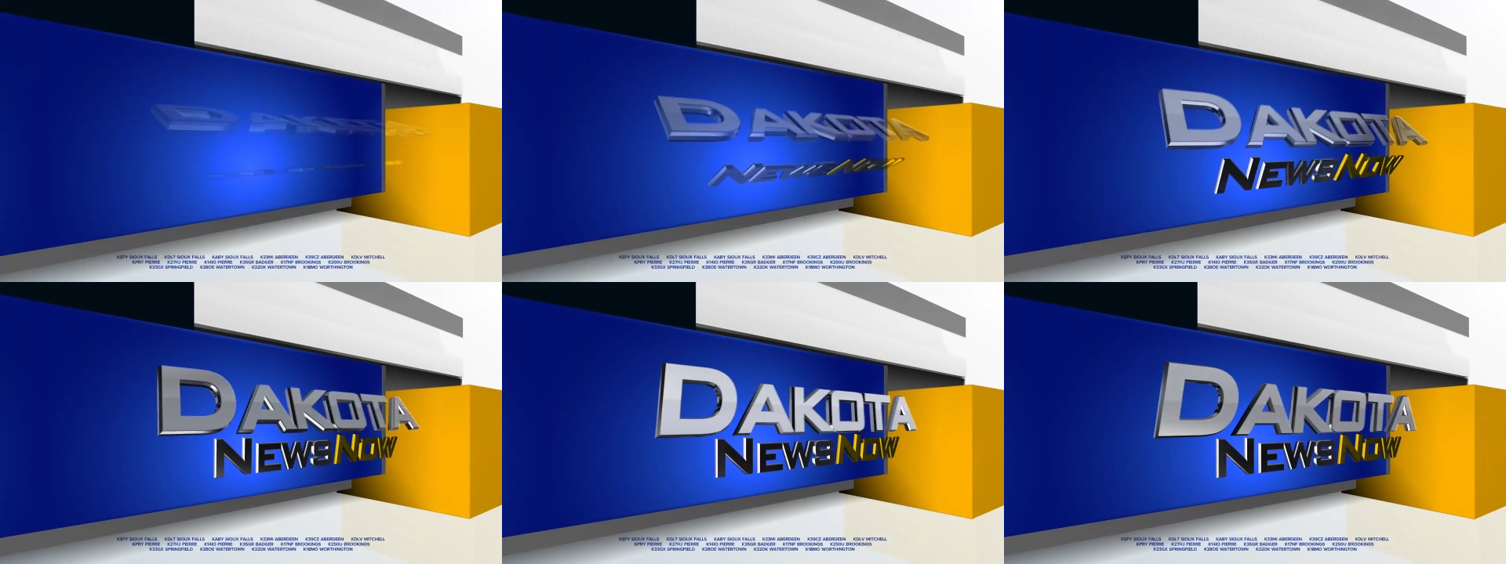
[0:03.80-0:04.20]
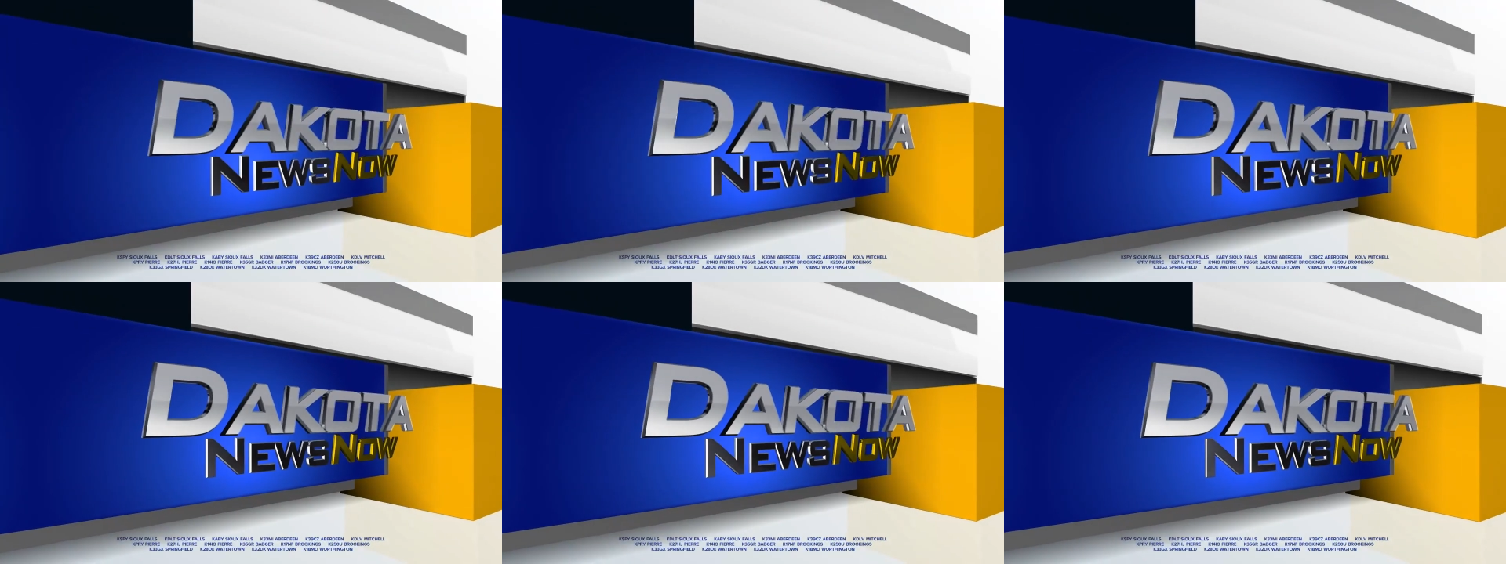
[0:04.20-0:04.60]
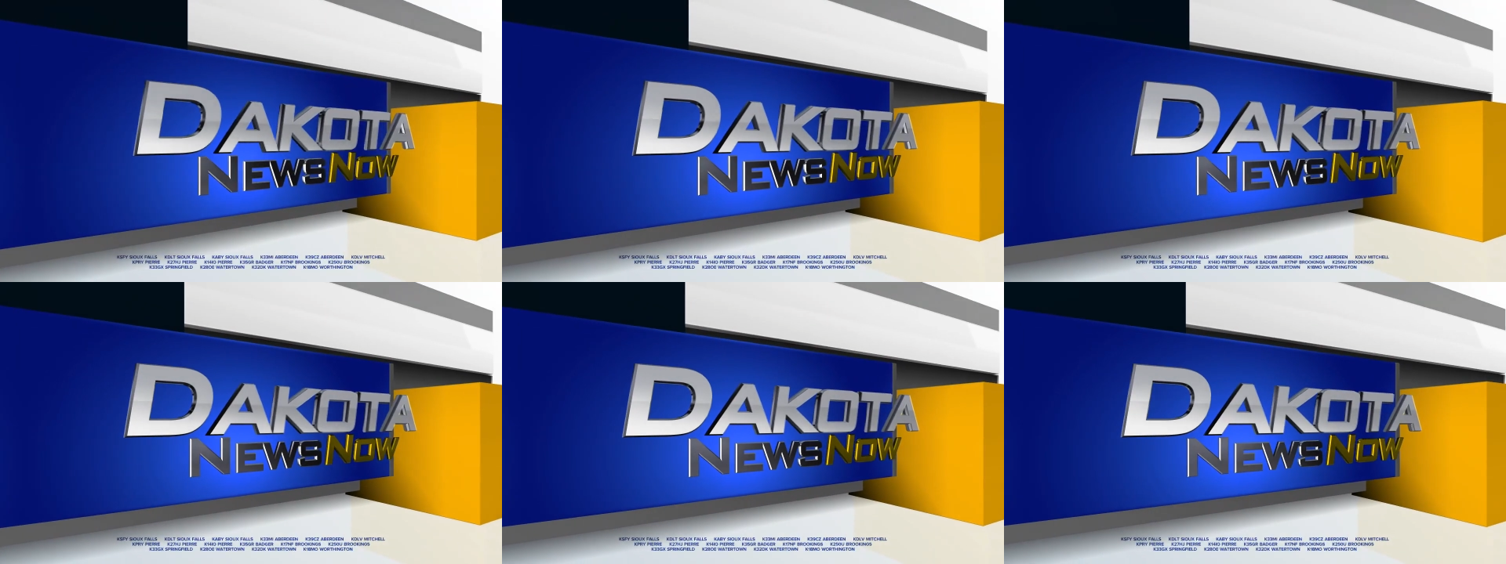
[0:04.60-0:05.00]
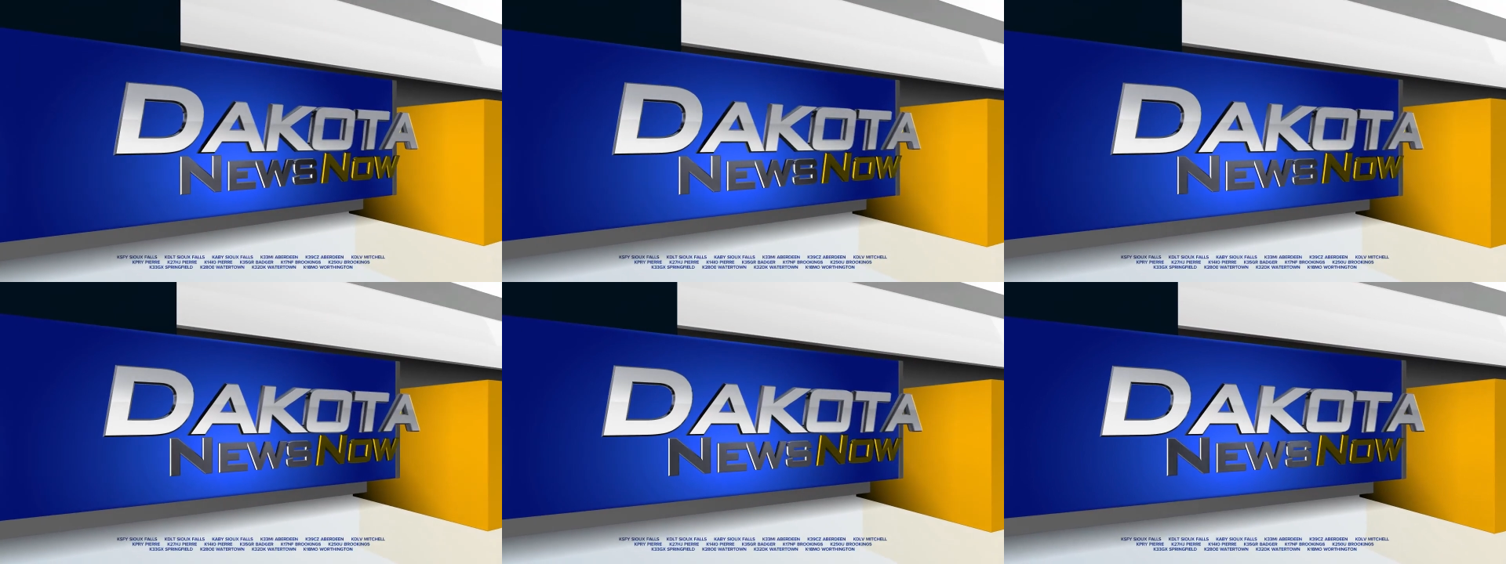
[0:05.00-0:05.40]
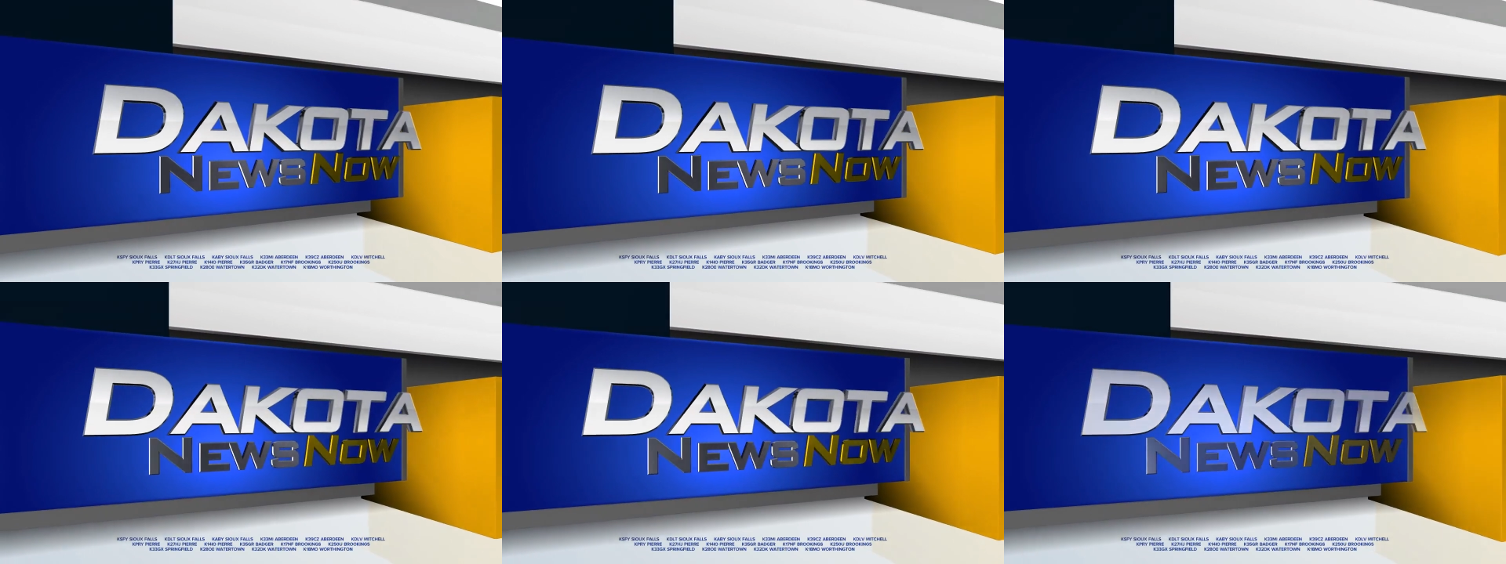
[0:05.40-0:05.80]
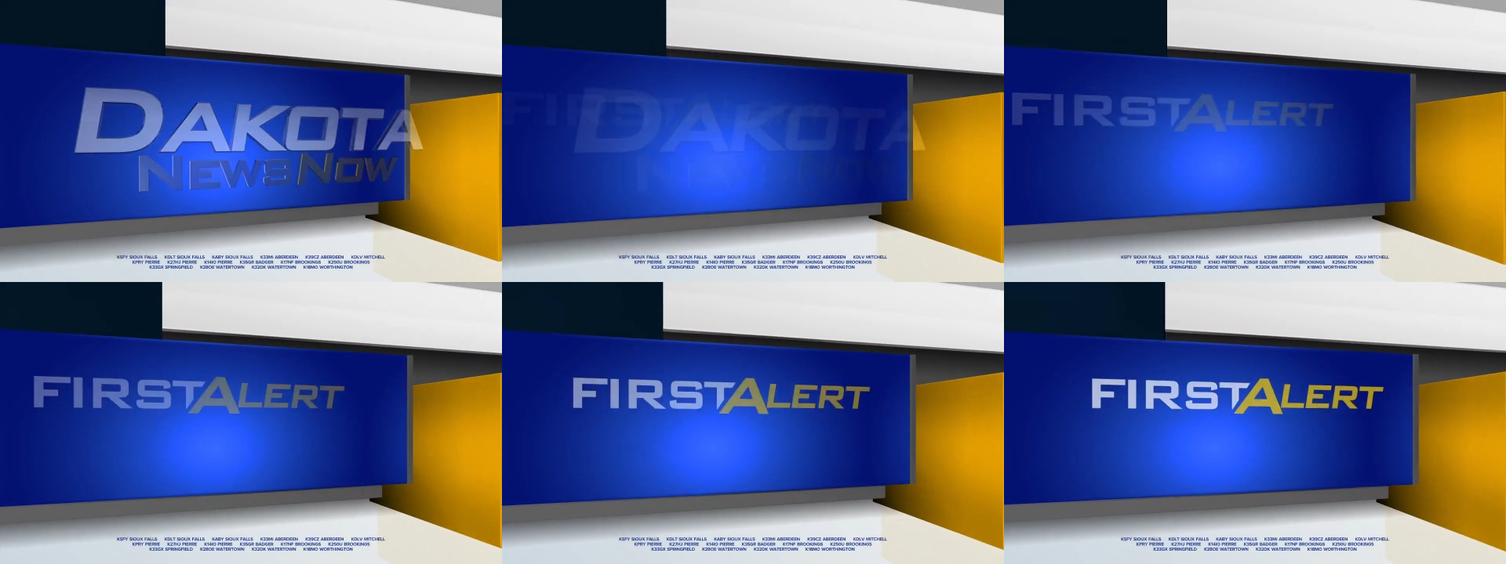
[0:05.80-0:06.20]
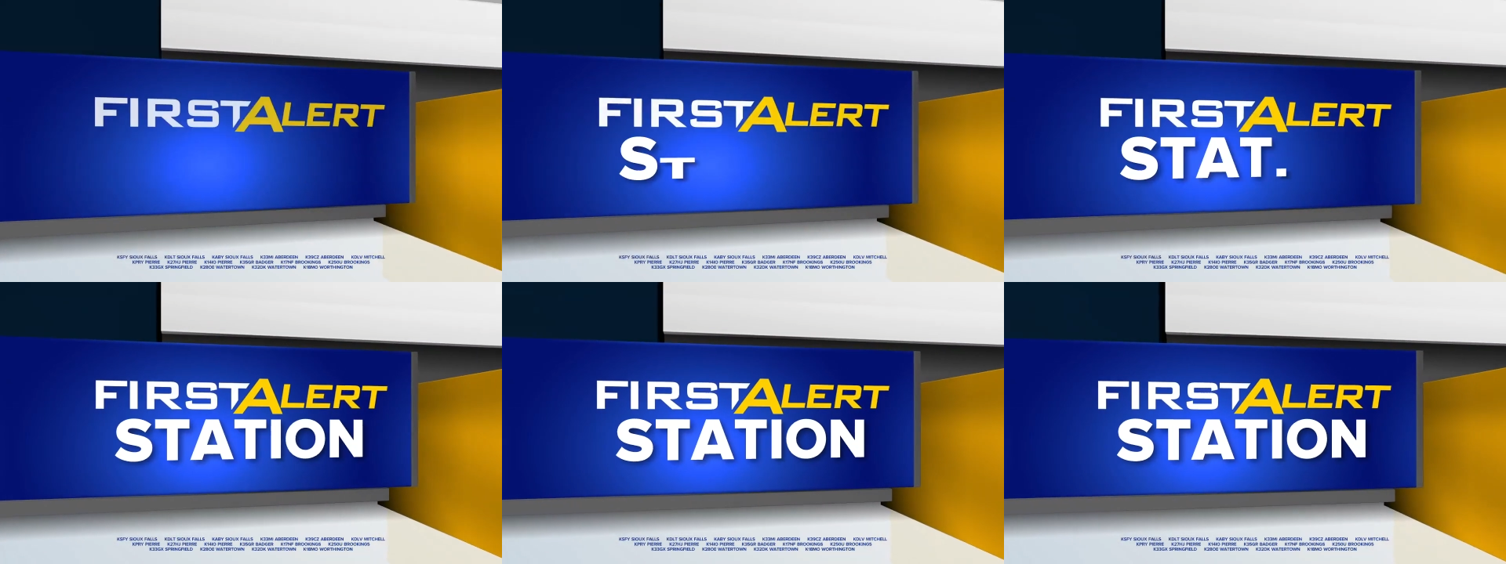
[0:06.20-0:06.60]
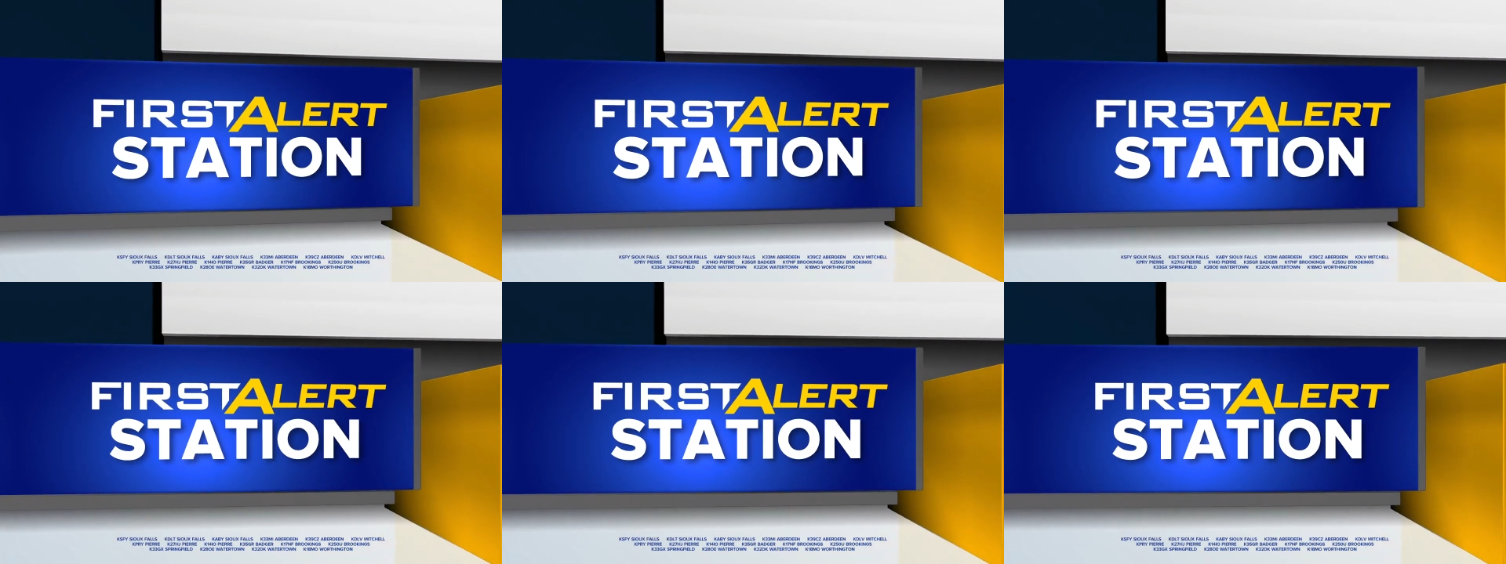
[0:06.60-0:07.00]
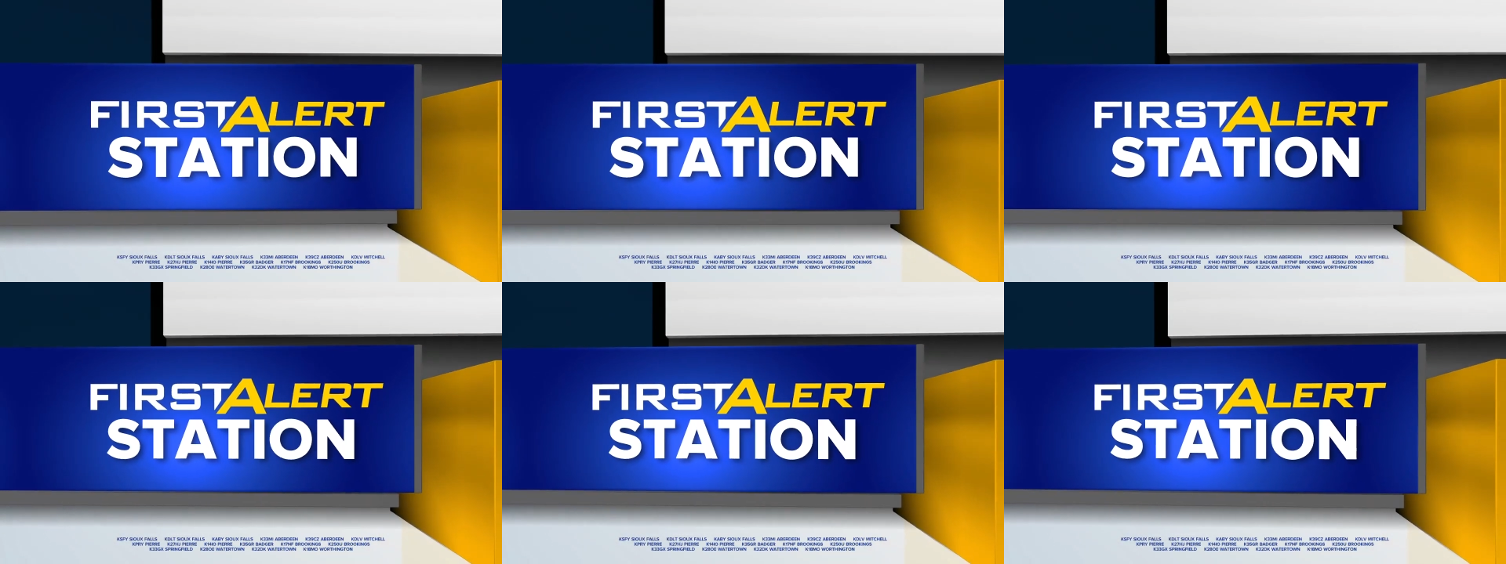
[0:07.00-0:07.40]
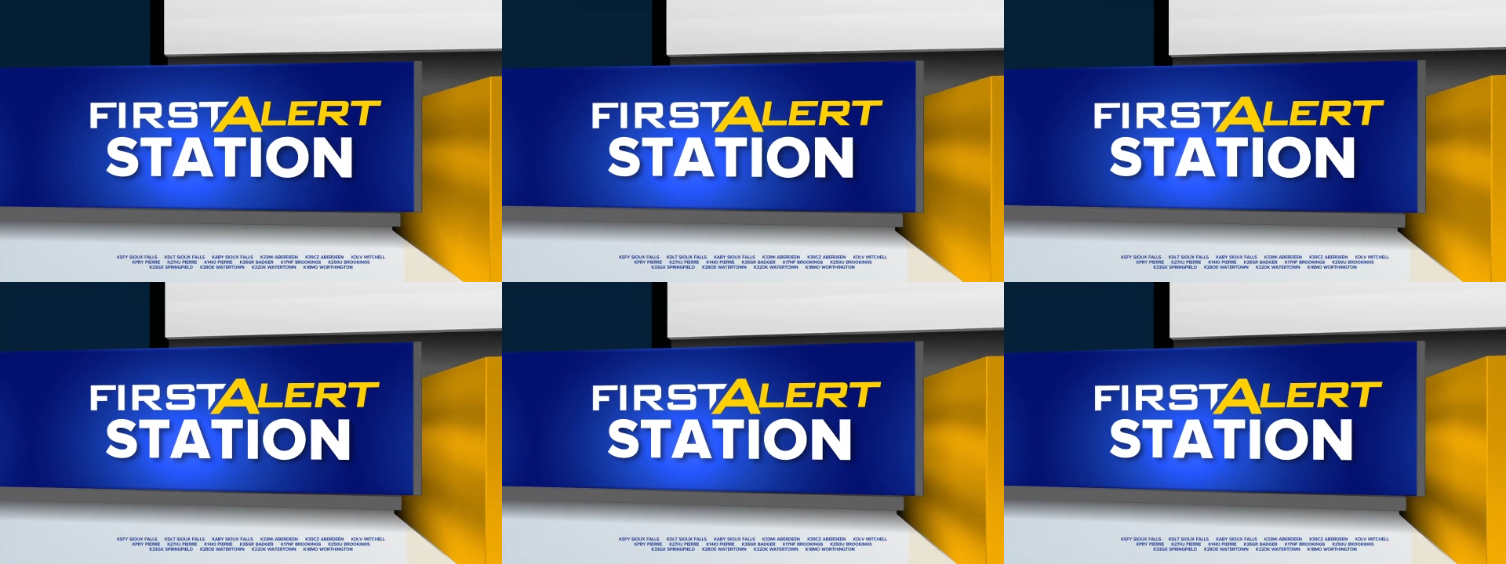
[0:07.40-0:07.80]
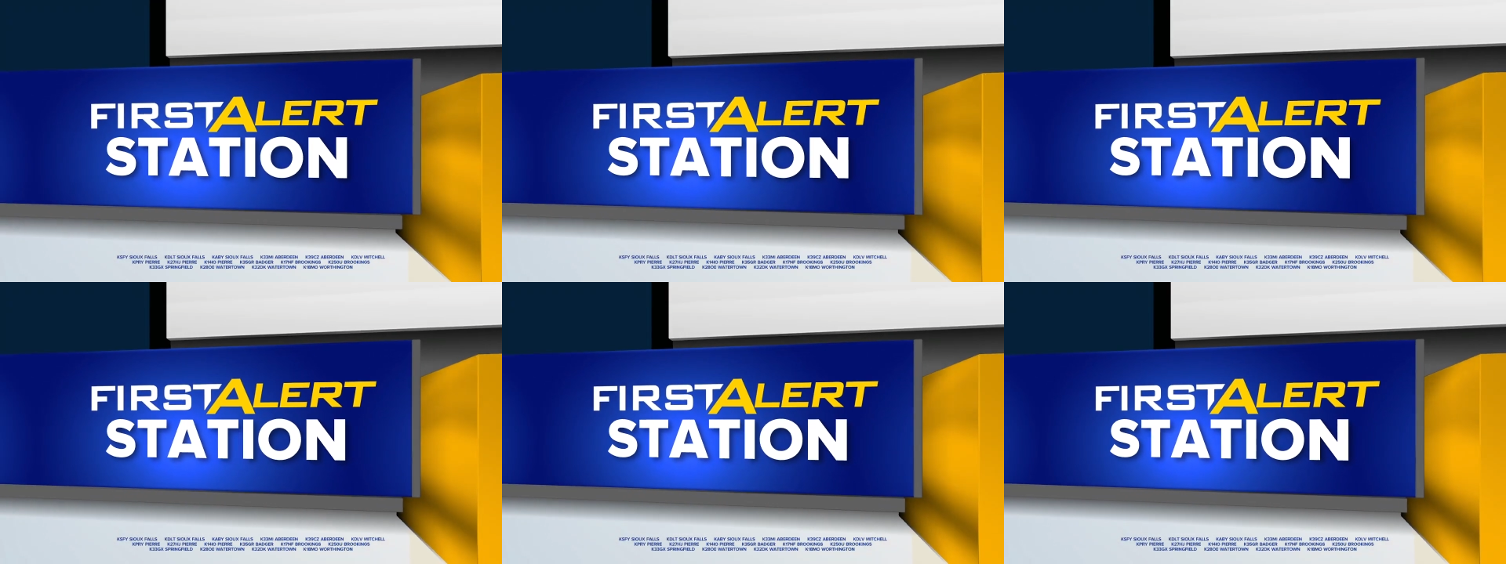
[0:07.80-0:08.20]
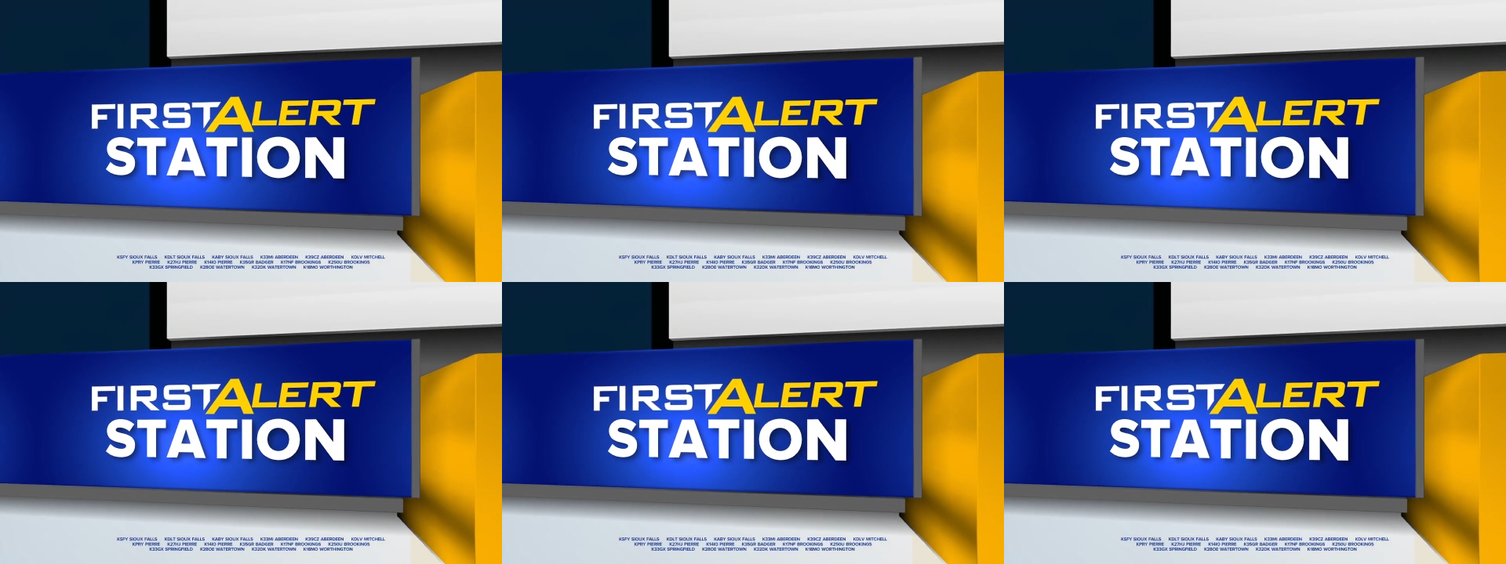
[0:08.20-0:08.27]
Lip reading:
Nobody's mouth can be seen.